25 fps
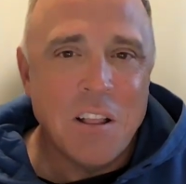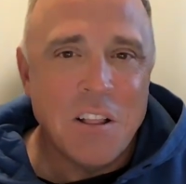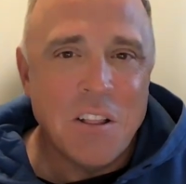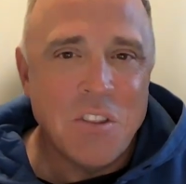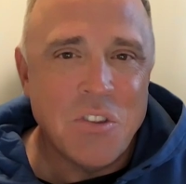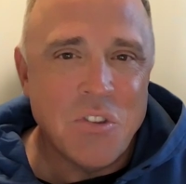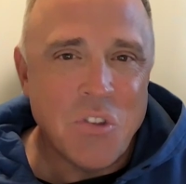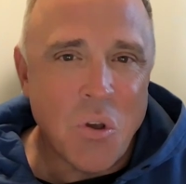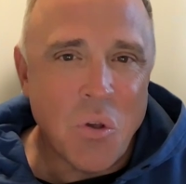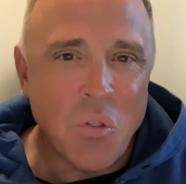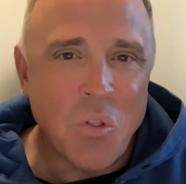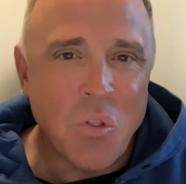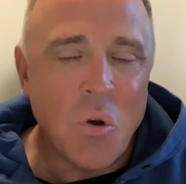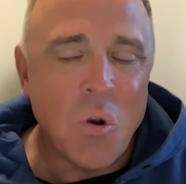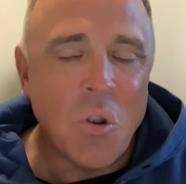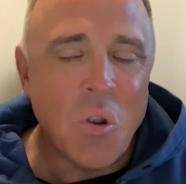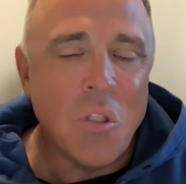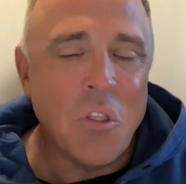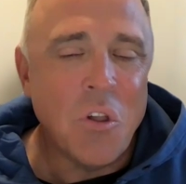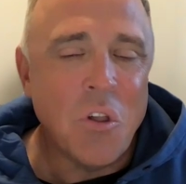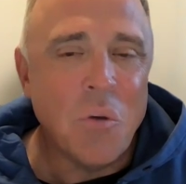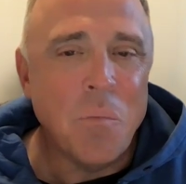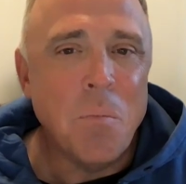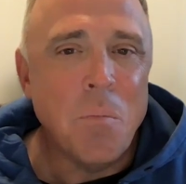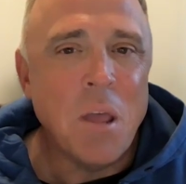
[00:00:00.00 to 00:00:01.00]
So
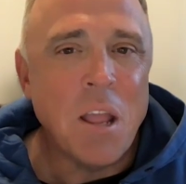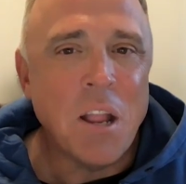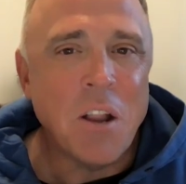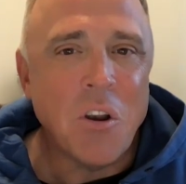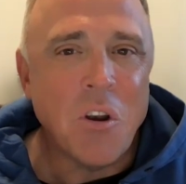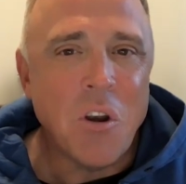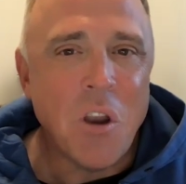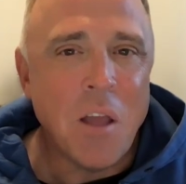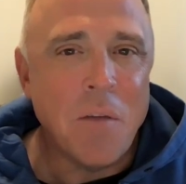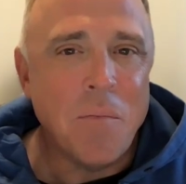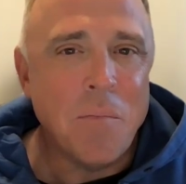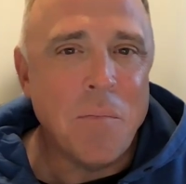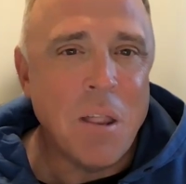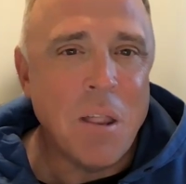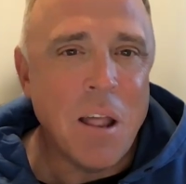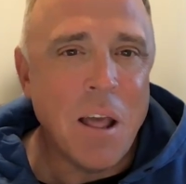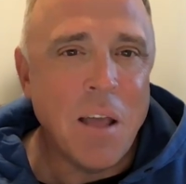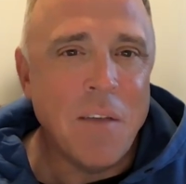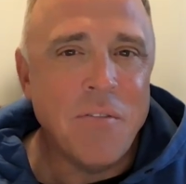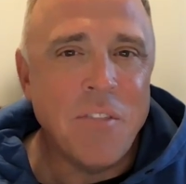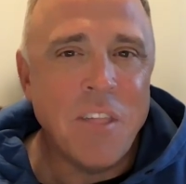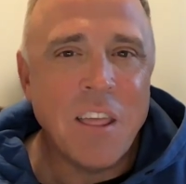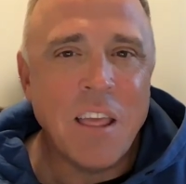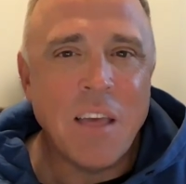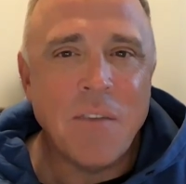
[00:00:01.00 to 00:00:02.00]
they're bigger.
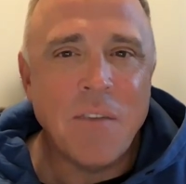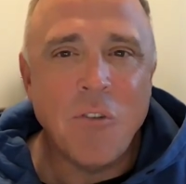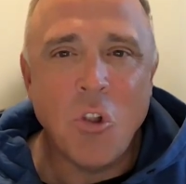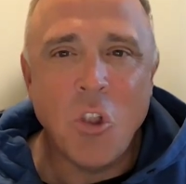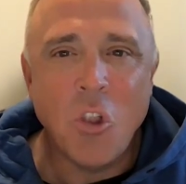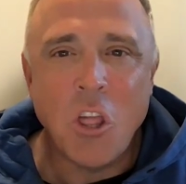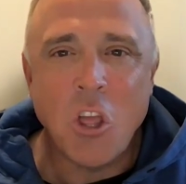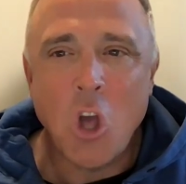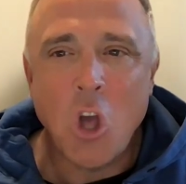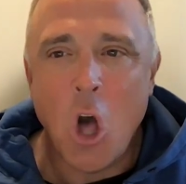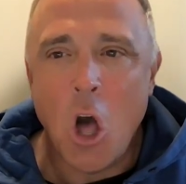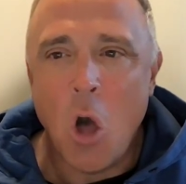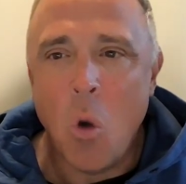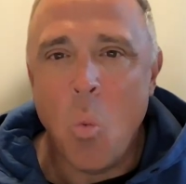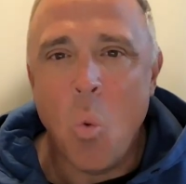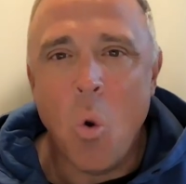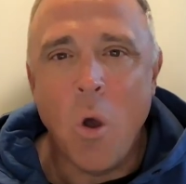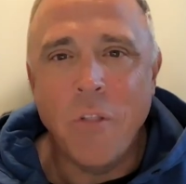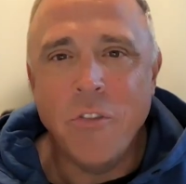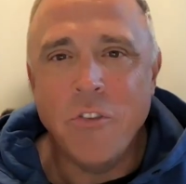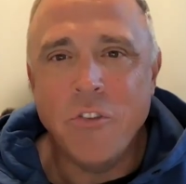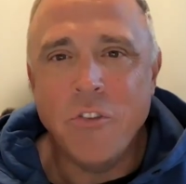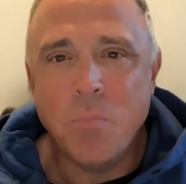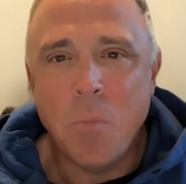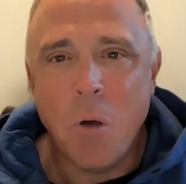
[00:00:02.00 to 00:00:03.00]
I think I've only caught
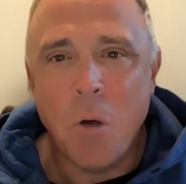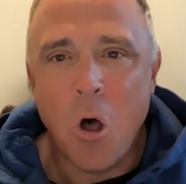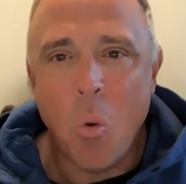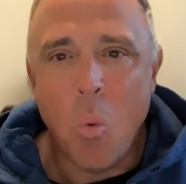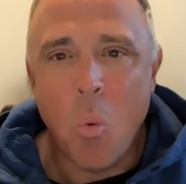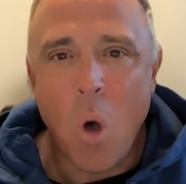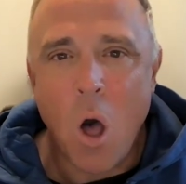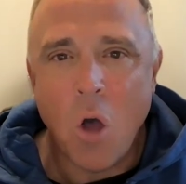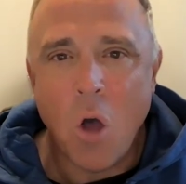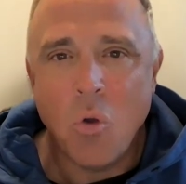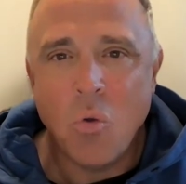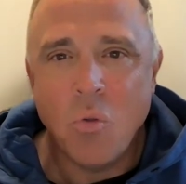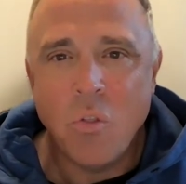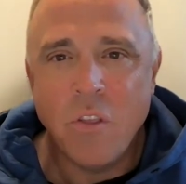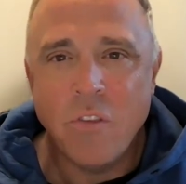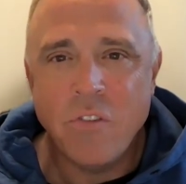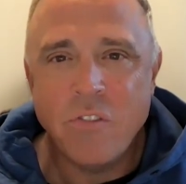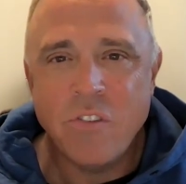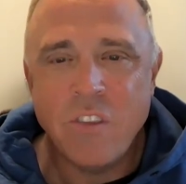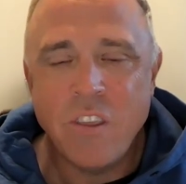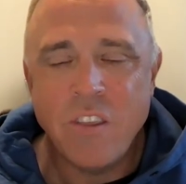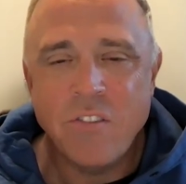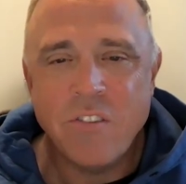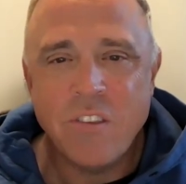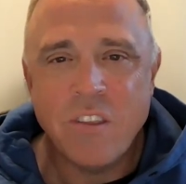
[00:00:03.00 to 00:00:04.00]
one small wahoo this
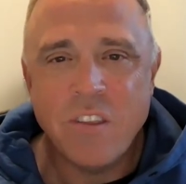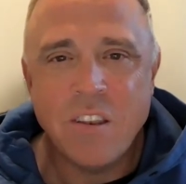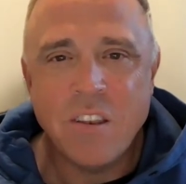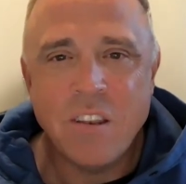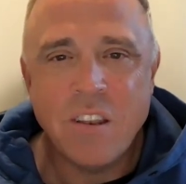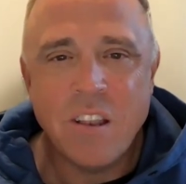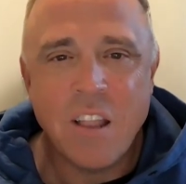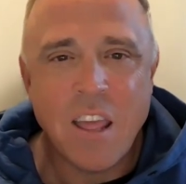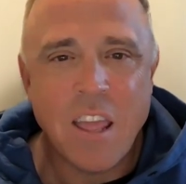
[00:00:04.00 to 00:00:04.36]
season,